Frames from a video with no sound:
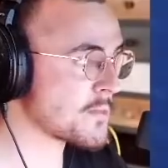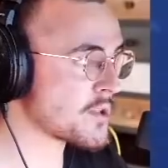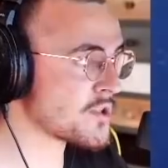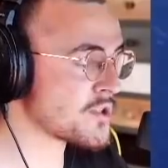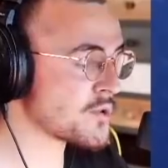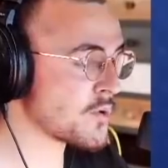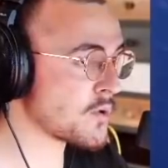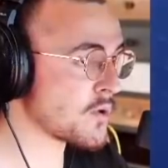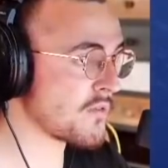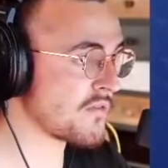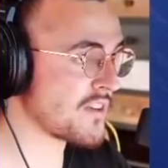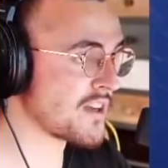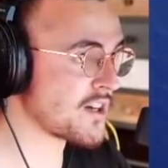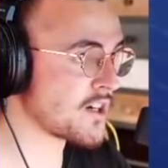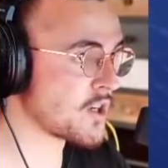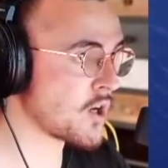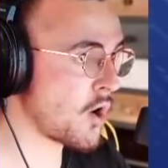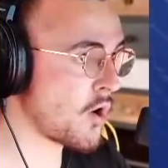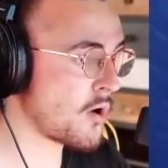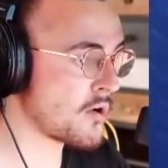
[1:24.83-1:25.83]
sort of
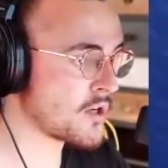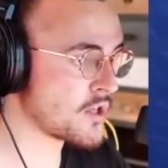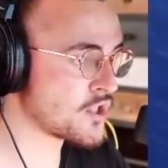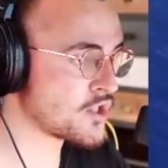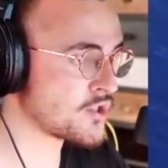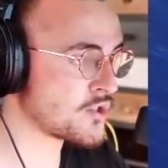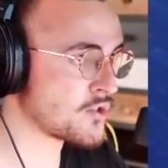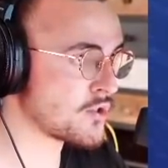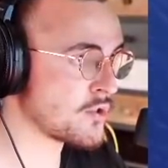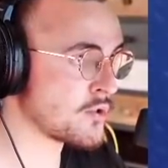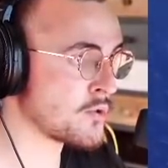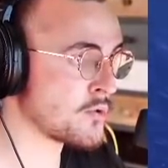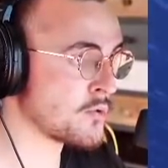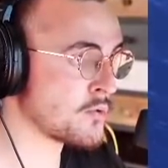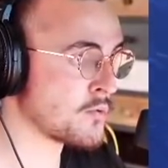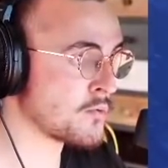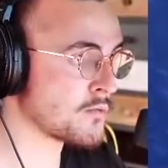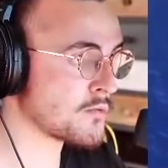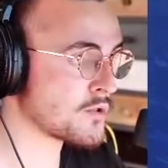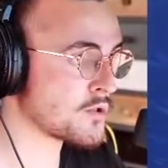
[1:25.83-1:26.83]
encouraged
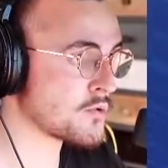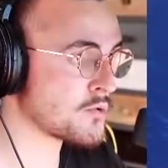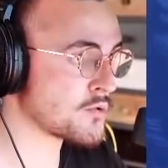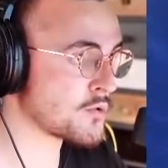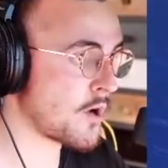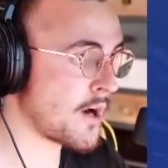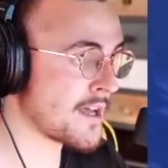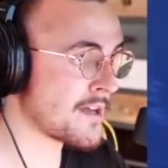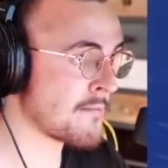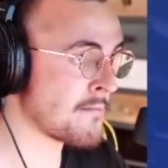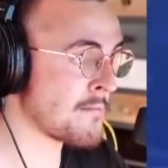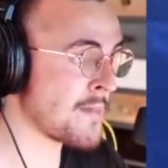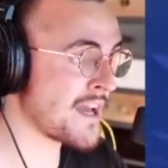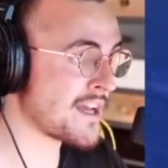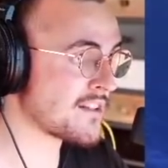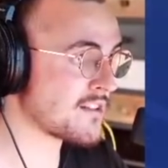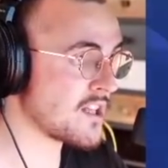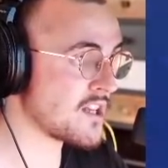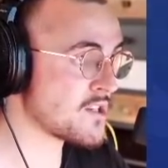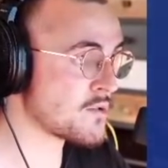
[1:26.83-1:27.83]
to try and
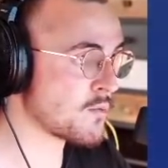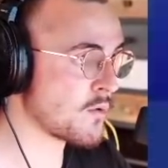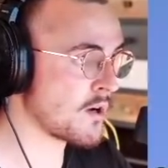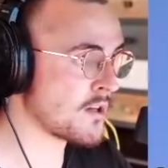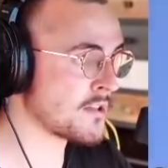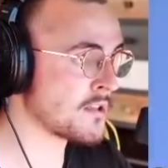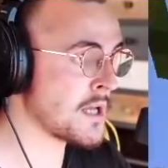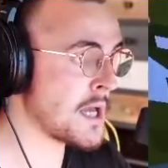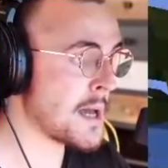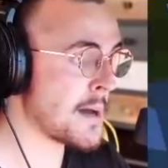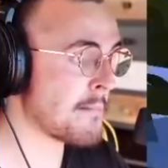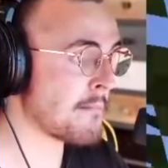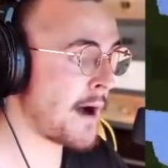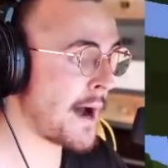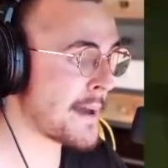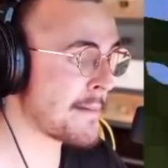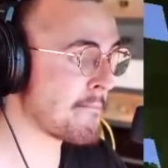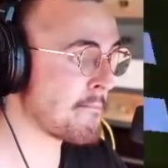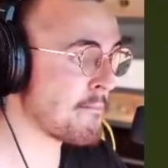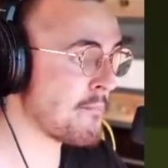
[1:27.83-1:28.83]
make this one
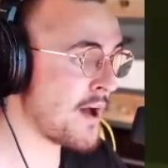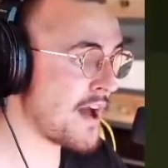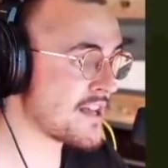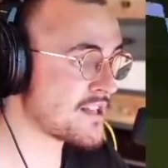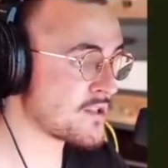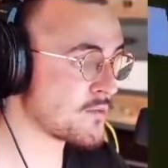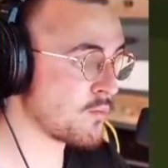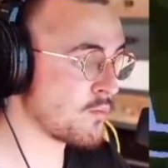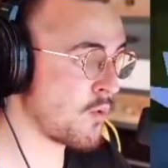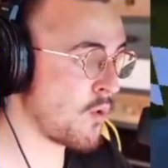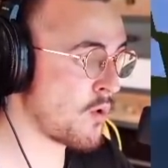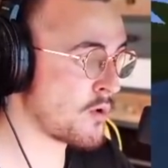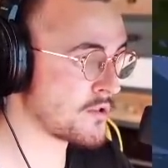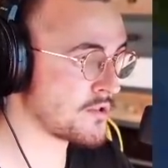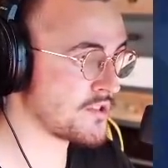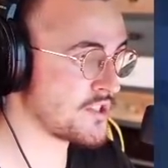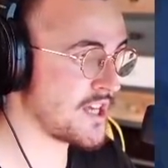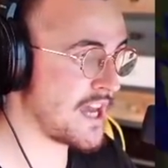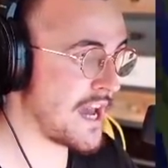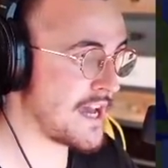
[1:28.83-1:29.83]
my best word
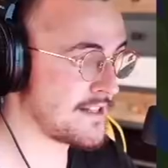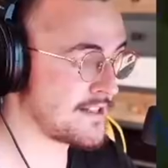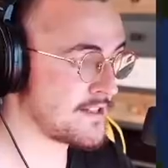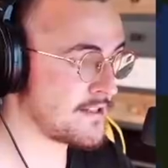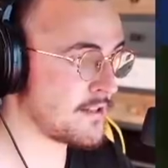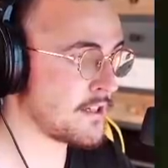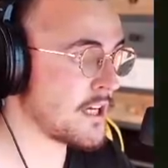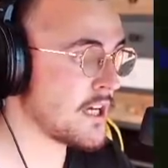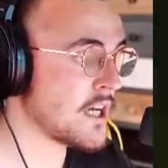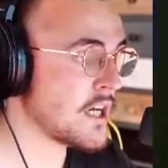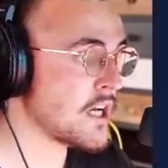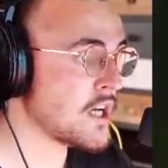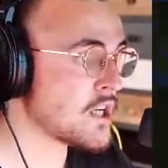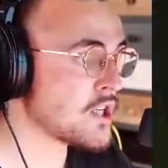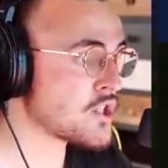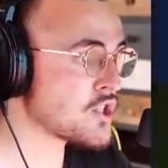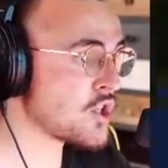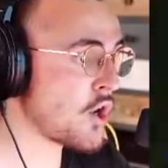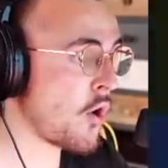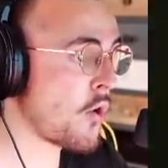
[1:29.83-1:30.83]
yet.
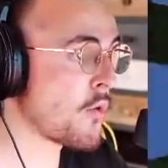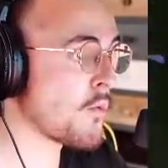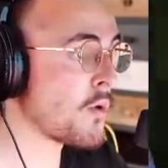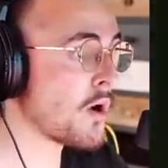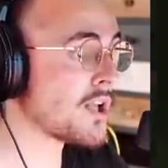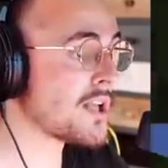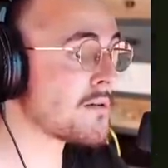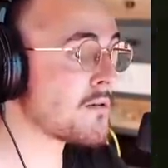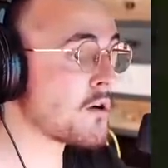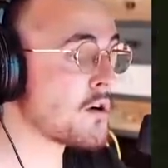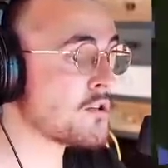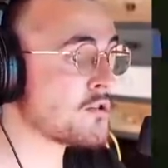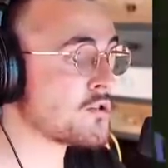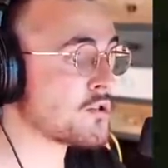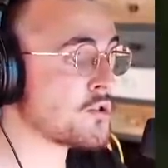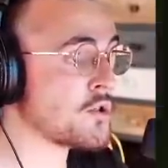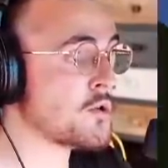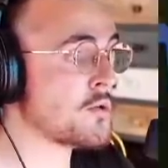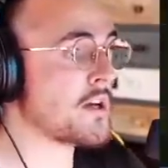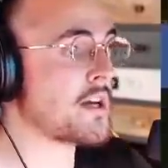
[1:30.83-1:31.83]
So what I'm going
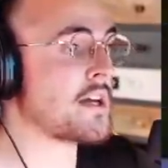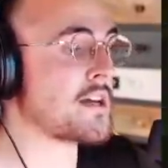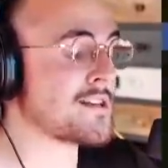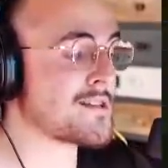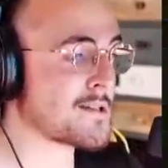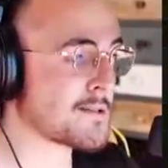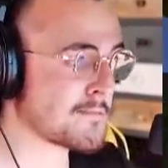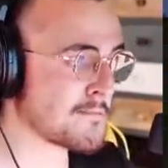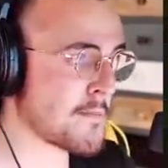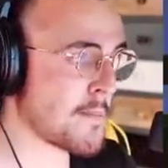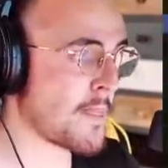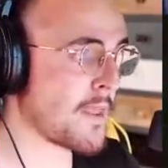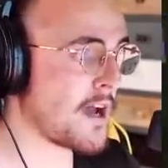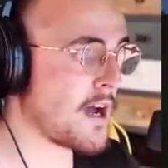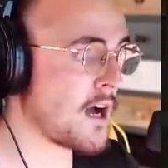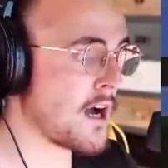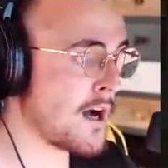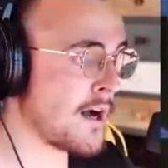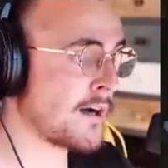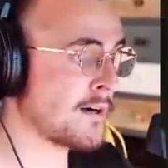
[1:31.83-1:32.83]
to do is,
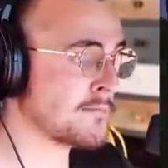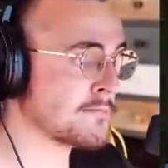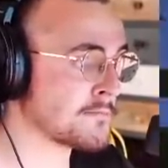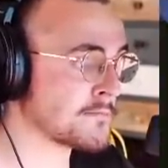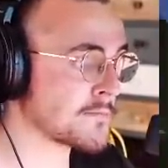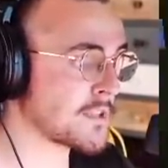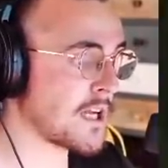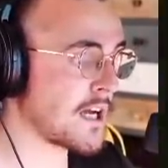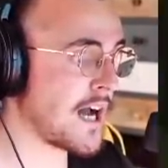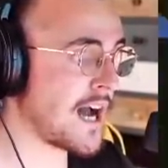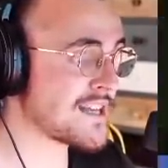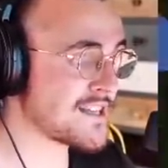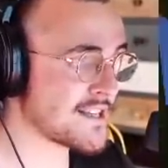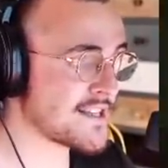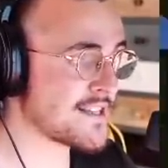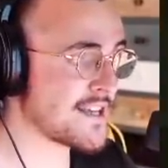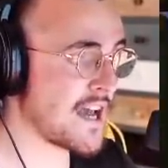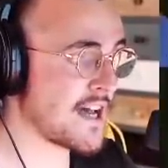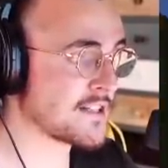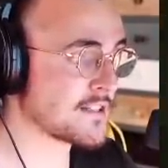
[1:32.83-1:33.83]
as I
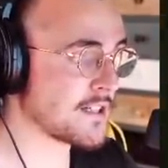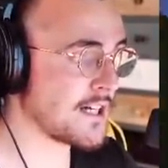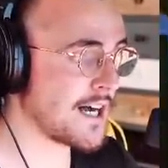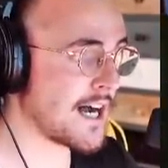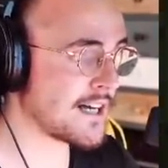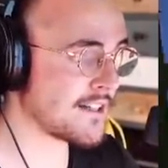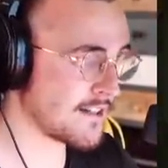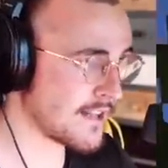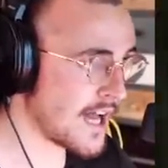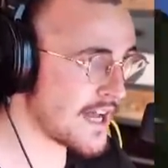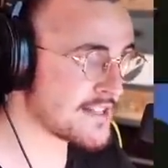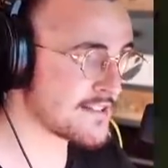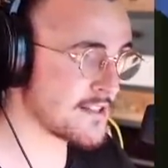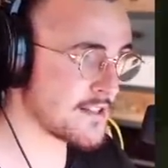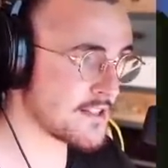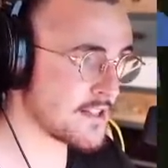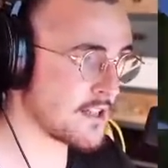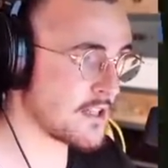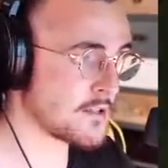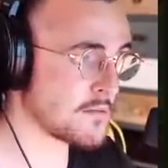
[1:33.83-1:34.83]
said, analyze
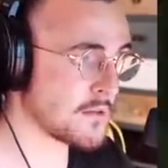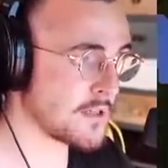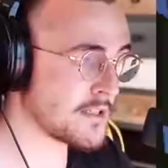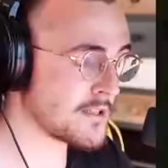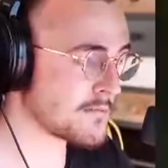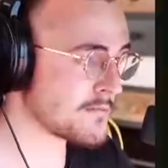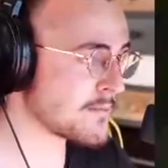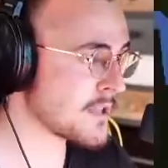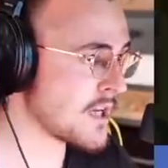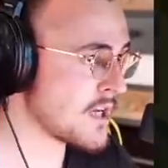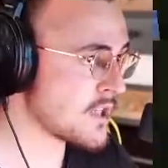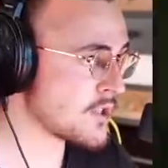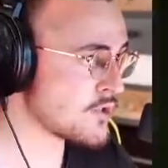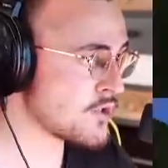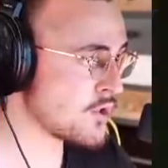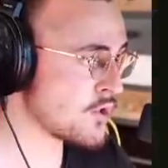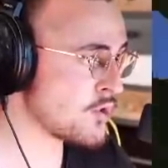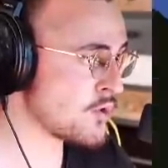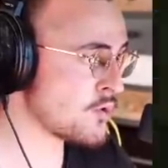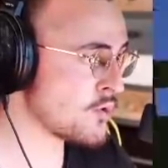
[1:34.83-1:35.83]
this a little bit
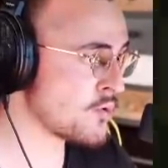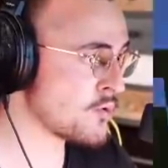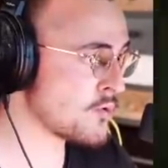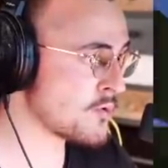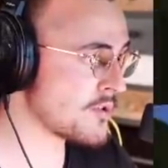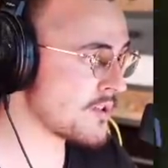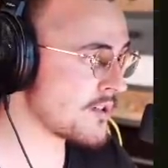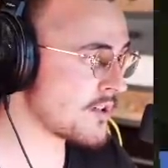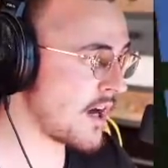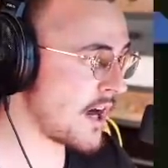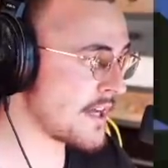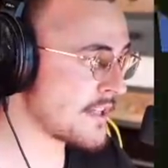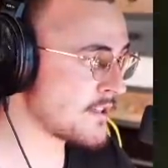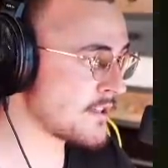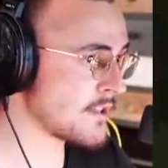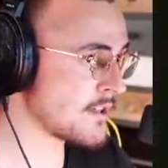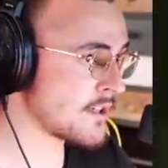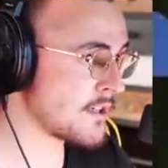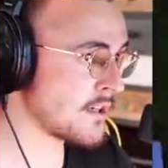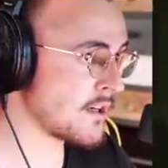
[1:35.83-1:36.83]
to kind
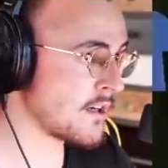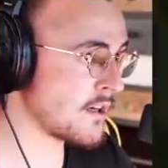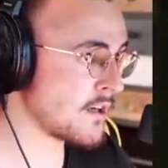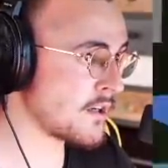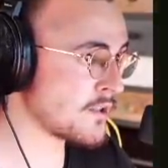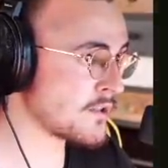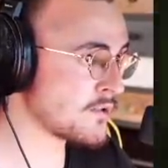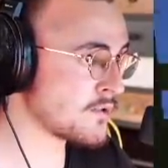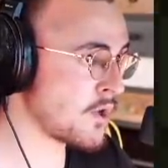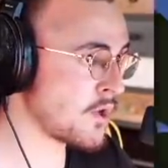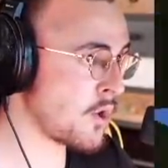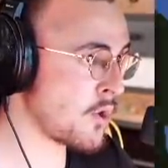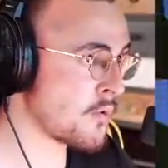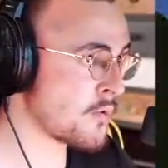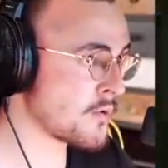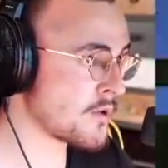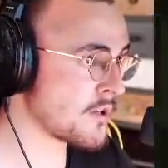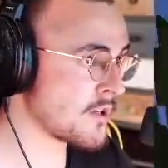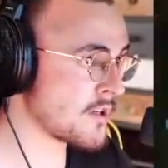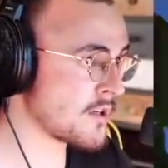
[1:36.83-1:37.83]
of
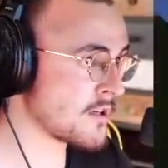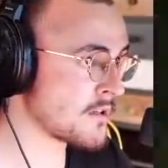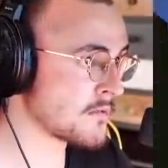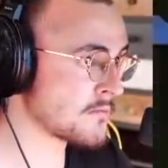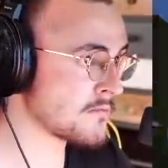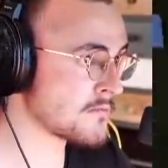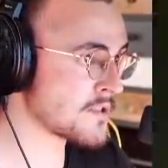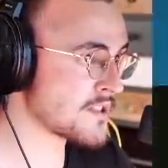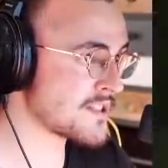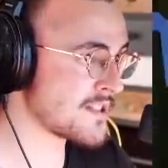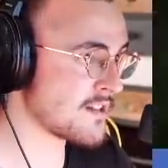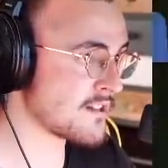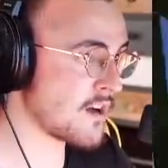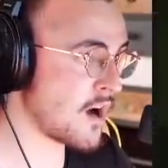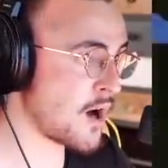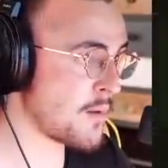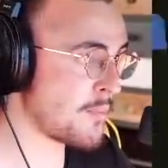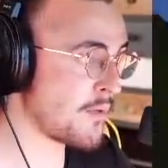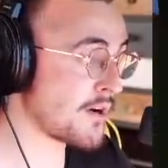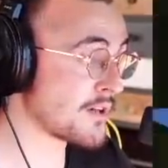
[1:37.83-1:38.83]
set
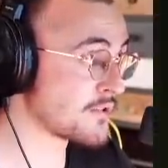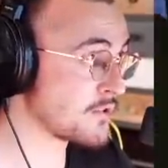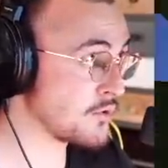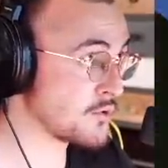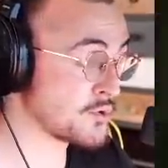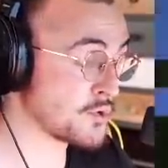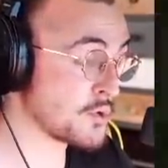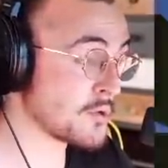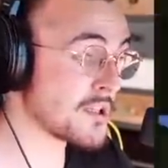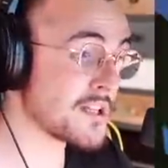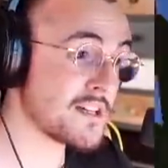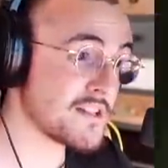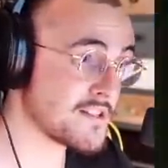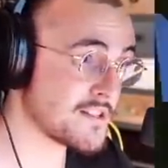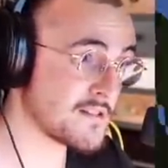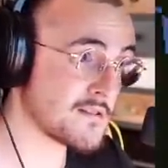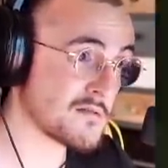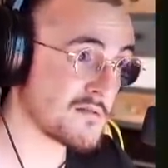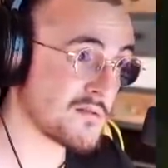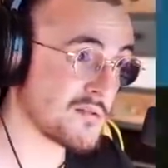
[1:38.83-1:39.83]
up a to-do
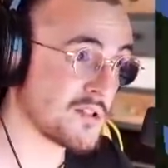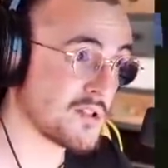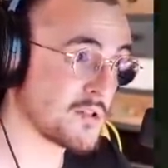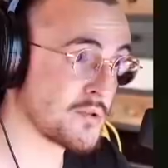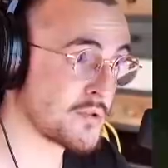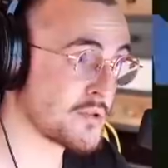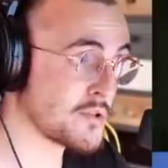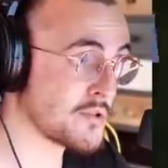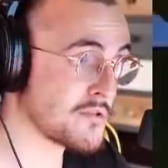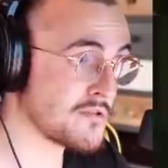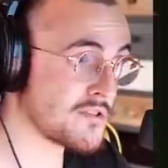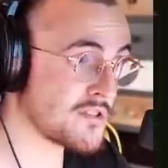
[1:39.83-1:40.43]
list. You could